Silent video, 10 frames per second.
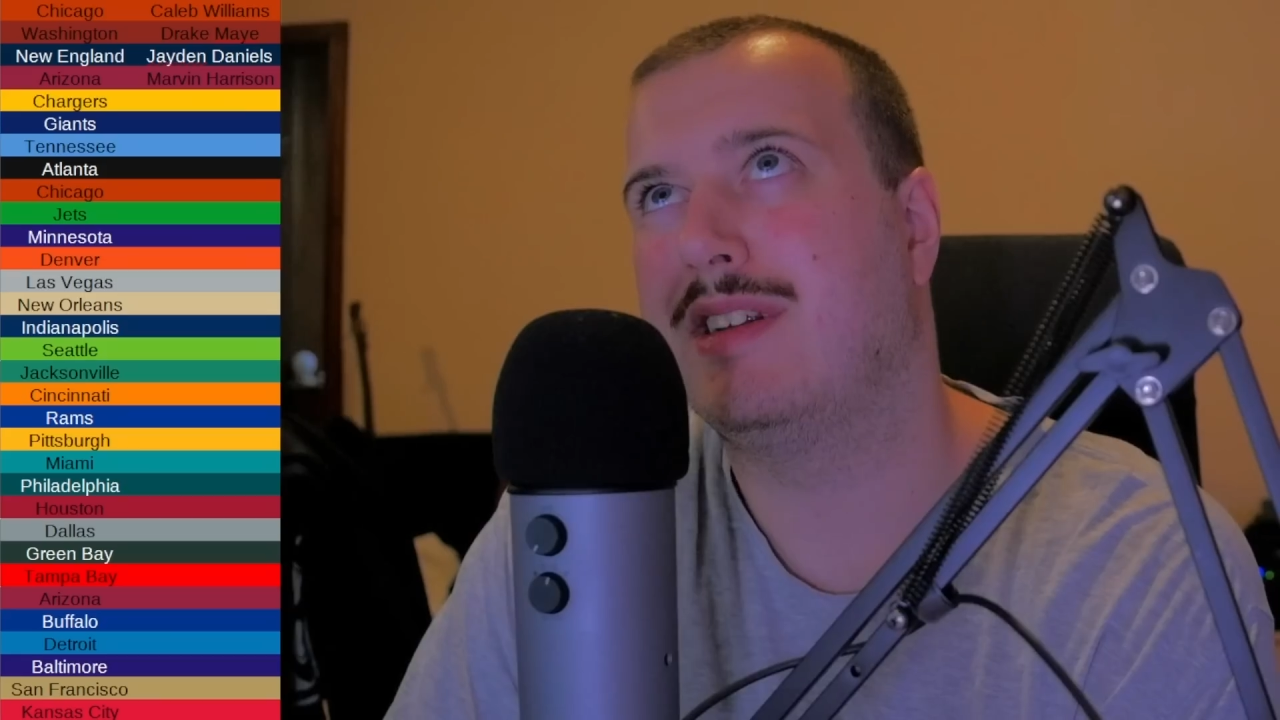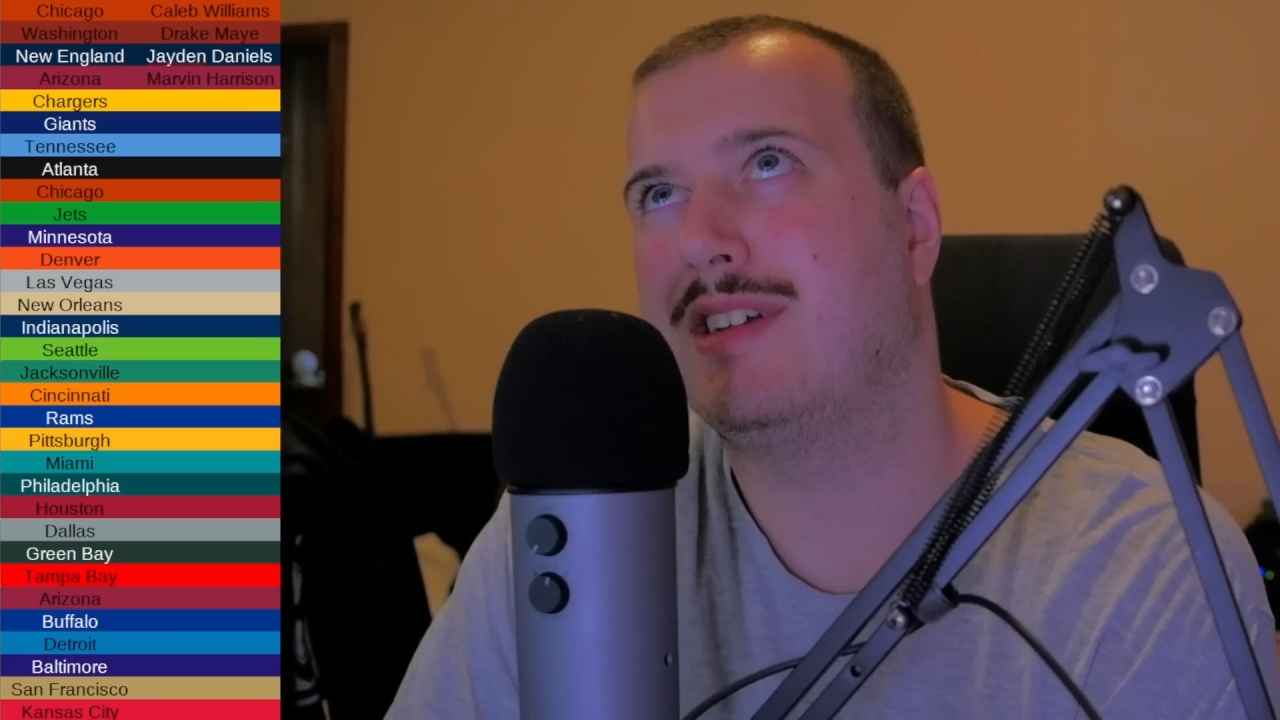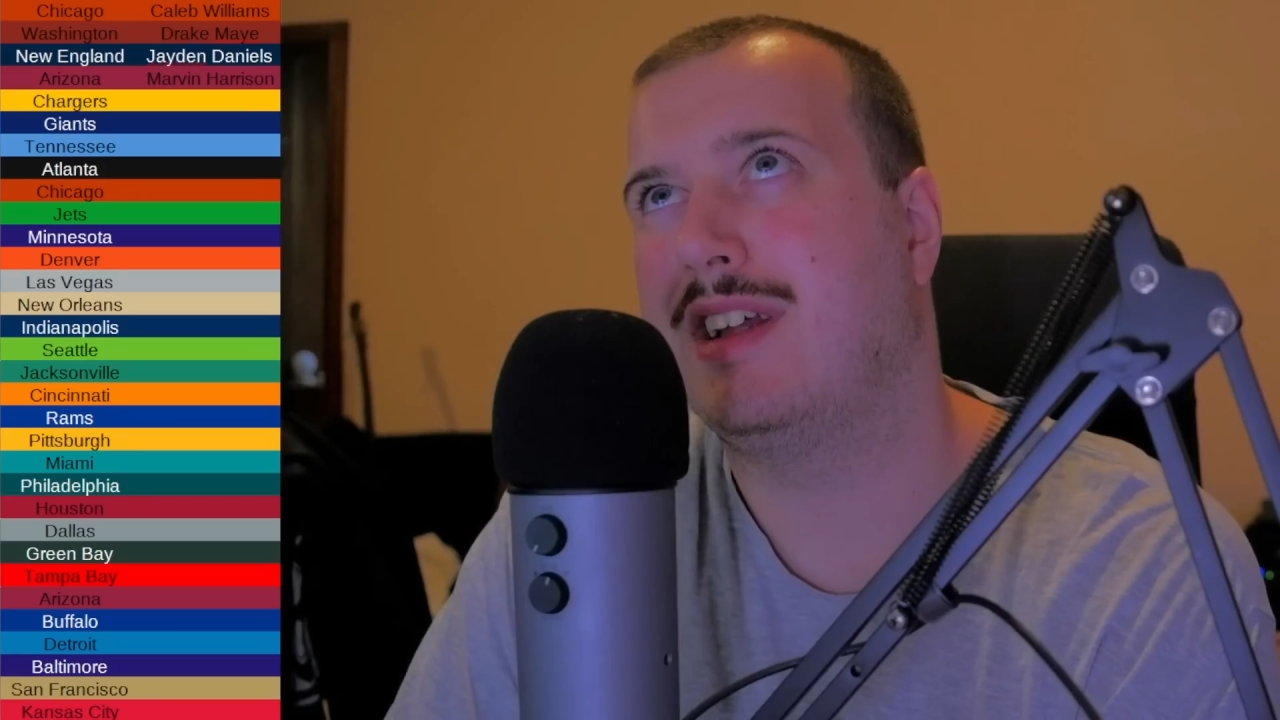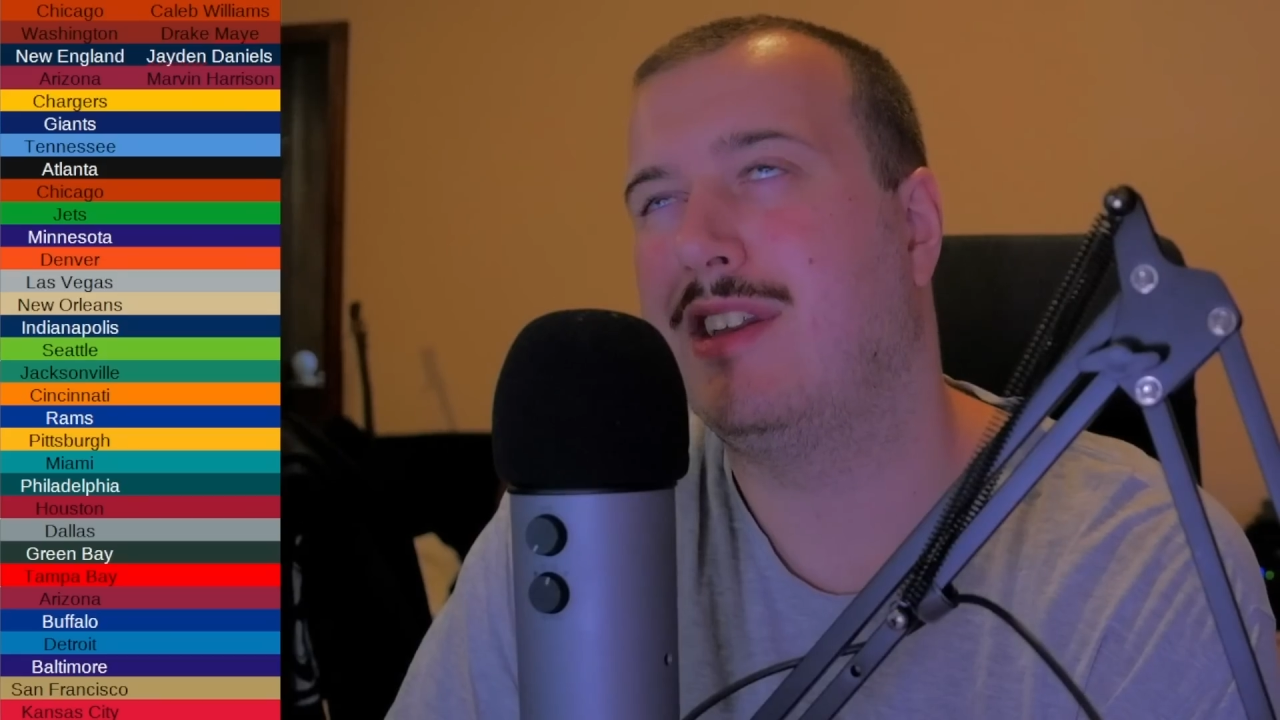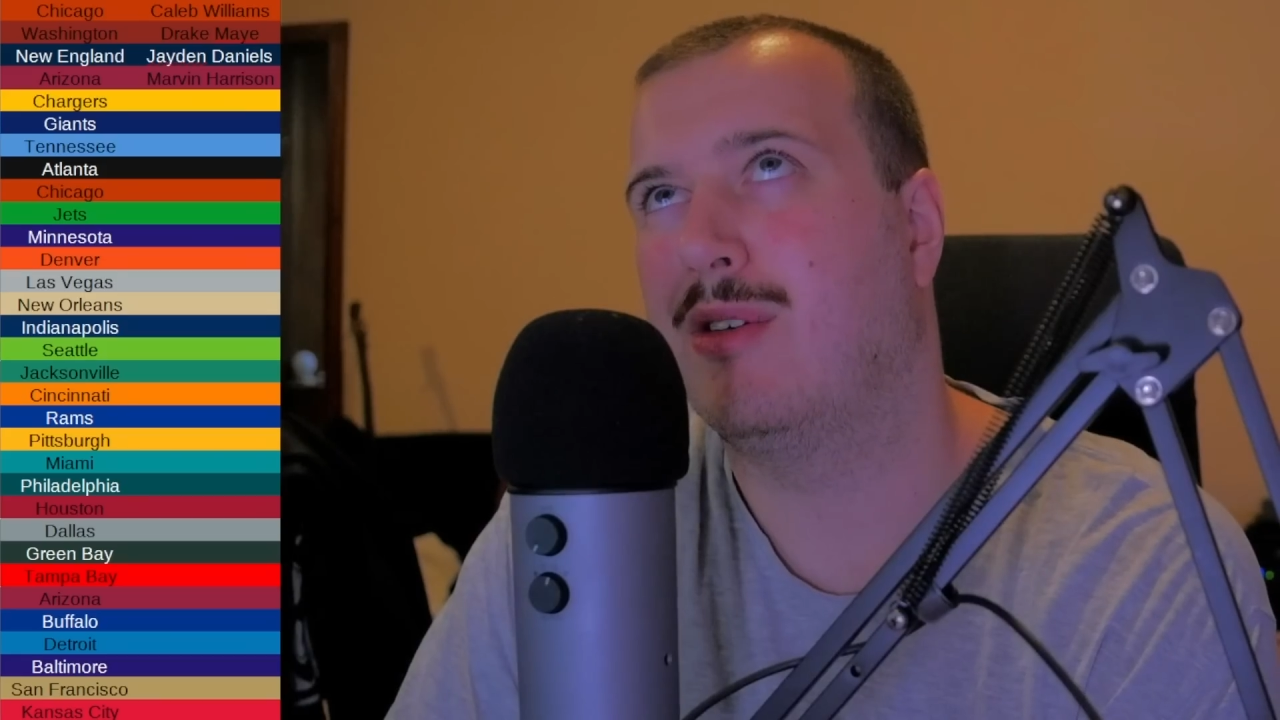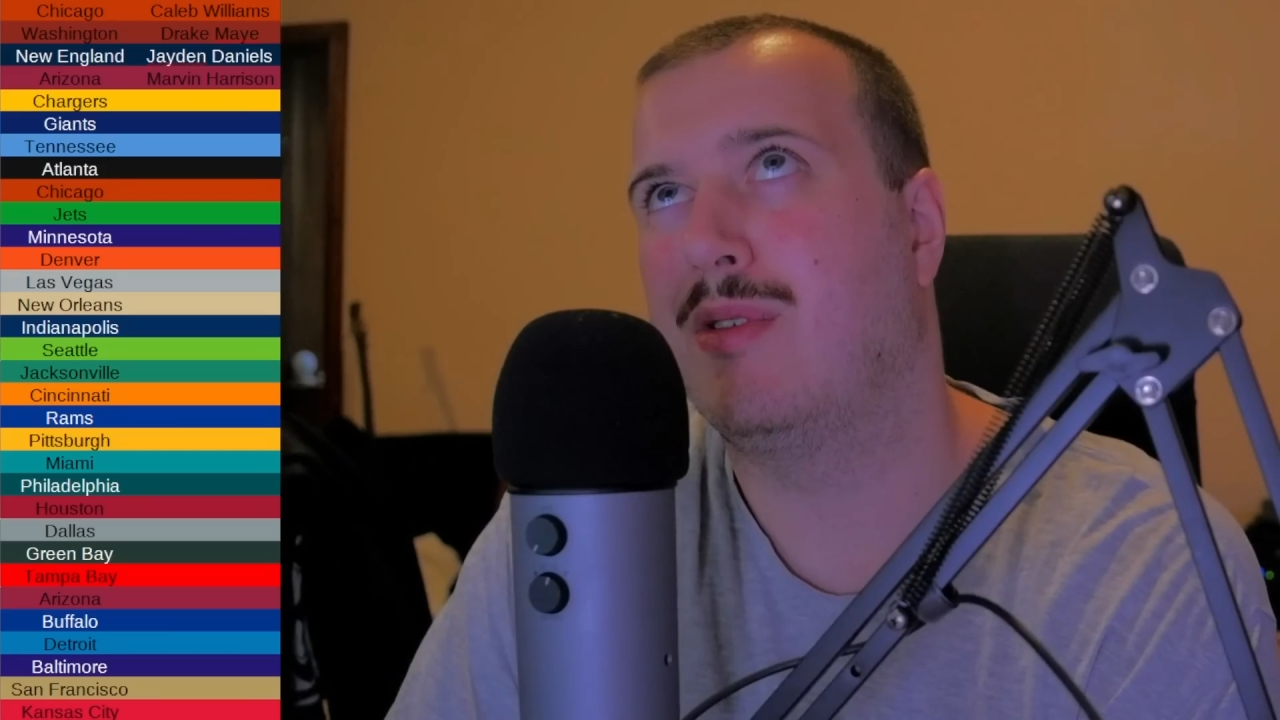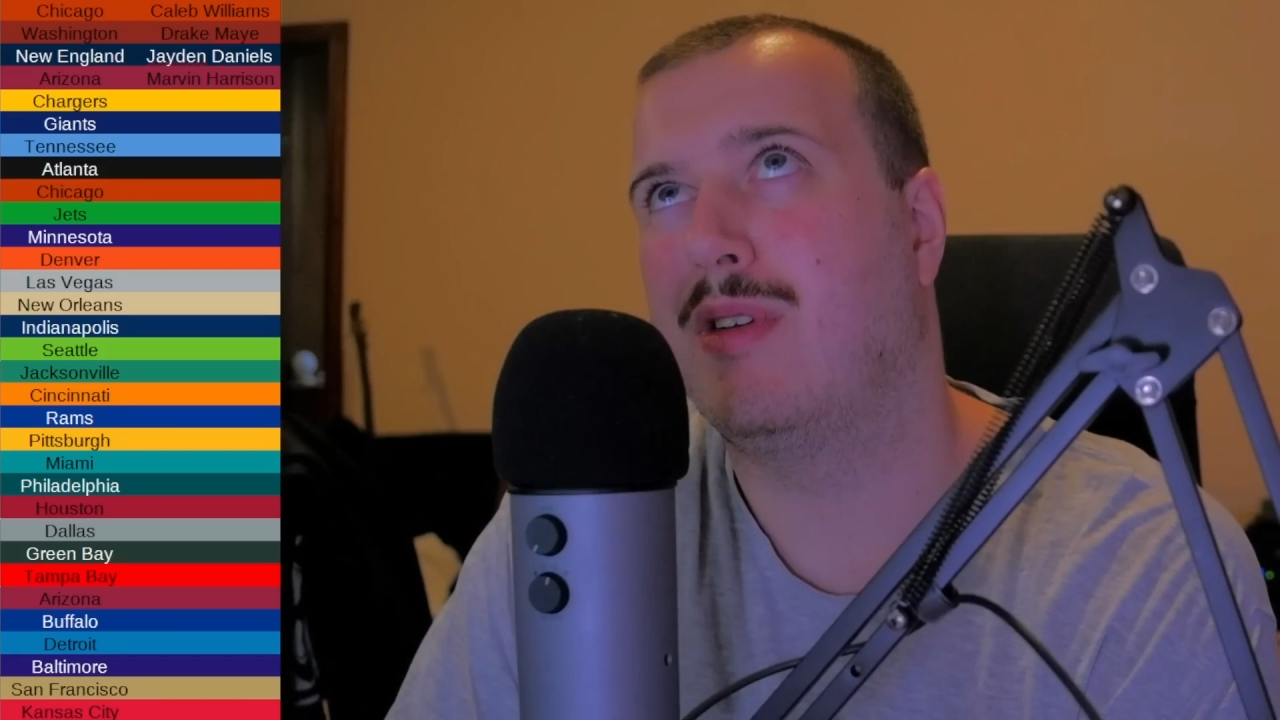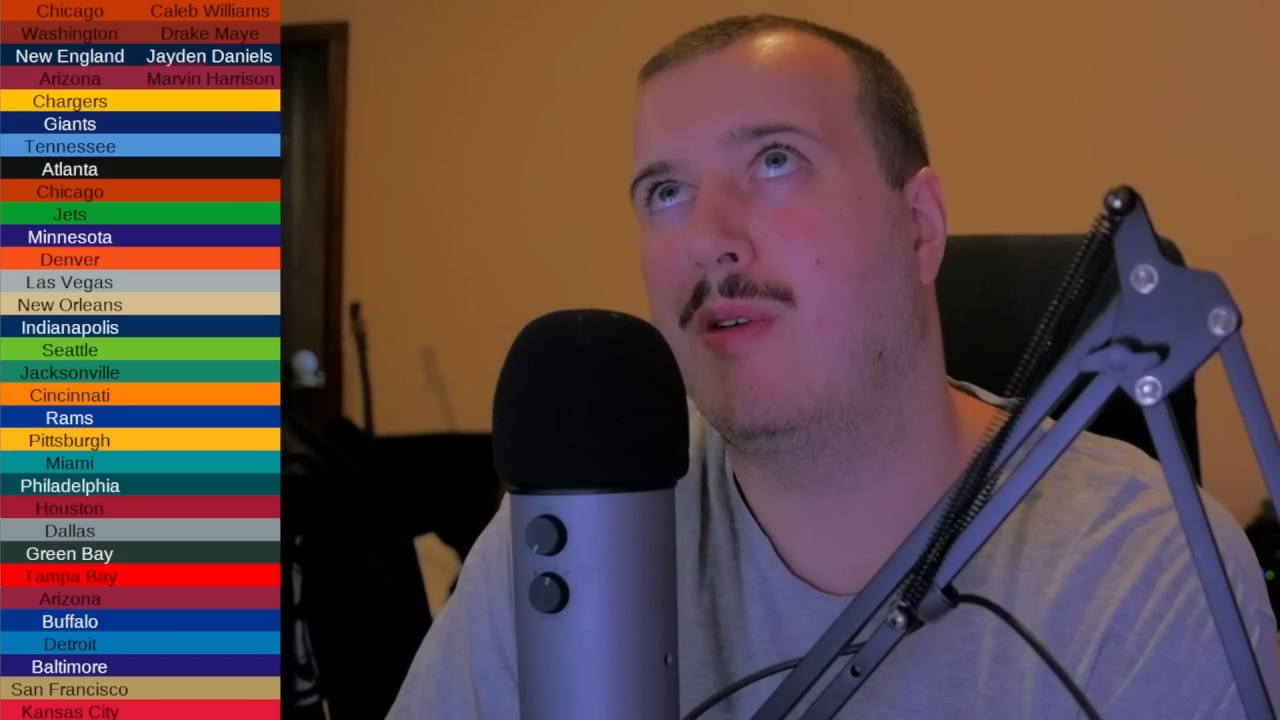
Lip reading: I don't know.